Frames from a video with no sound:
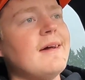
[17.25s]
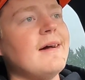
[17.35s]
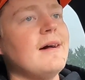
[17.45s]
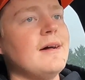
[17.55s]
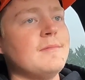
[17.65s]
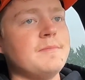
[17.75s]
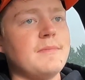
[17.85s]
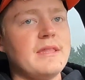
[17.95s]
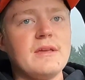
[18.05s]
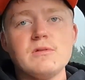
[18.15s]
I
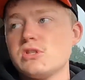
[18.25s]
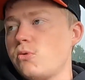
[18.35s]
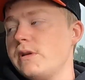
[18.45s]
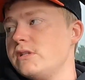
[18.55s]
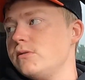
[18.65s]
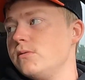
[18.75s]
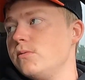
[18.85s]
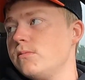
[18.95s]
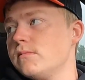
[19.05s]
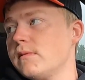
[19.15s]
think it was
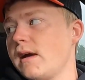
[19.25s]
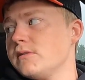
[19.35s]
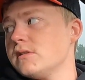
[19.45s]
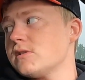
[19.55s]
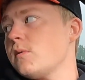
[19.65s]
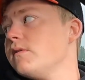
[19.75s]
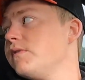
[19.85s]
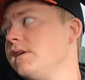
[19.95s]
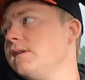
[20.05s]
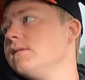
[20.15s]
22,000 square
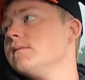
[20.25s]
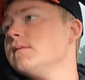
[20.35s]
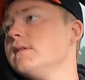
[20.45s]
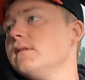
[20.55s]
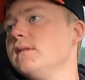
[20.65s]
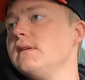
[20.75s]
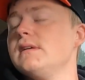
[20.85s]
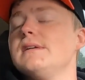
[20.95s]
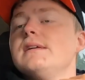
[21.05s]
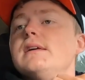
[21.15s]
feet.
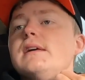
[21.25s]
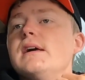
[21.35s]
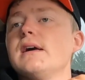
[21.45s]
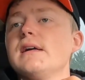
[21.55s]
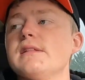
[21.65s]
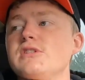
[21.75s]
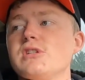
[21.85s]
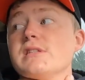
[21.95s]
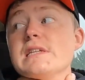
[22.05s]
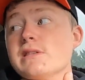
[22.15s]

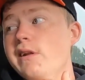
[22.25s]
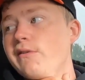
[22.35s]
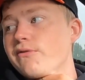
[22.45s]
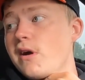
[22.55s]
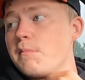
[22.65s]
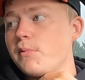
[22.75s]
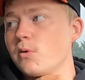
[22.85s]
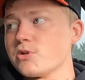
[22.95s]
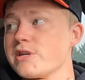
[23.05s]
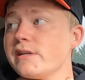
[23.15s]
That's just this little front
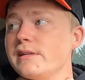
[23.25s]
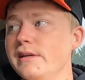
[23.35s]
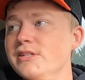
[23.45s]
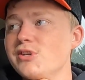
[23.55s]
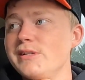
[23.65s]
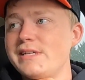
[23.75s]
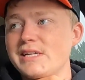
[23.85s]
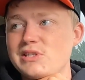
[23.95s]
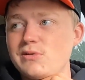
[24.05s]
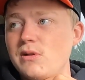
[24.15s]
portion. It shouldn't
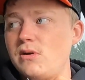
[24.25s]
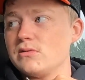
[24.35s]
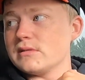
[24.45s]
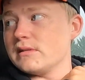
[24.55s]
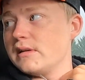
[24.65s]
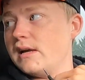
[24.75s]
take too long.